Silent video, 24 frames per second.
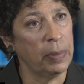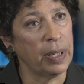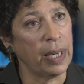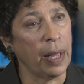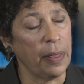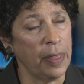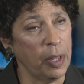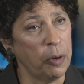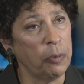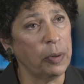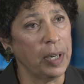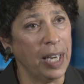but
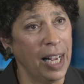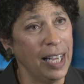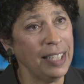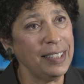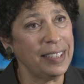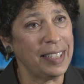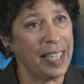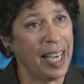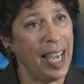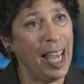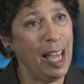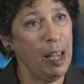I think what
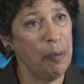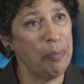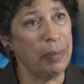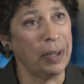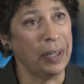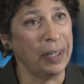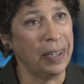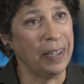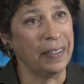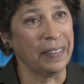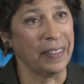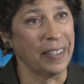has to
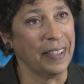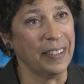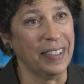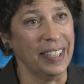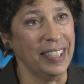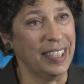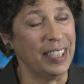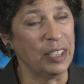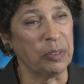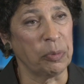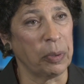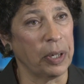happen, and you know,
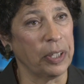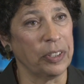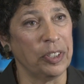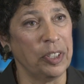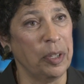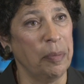this is where,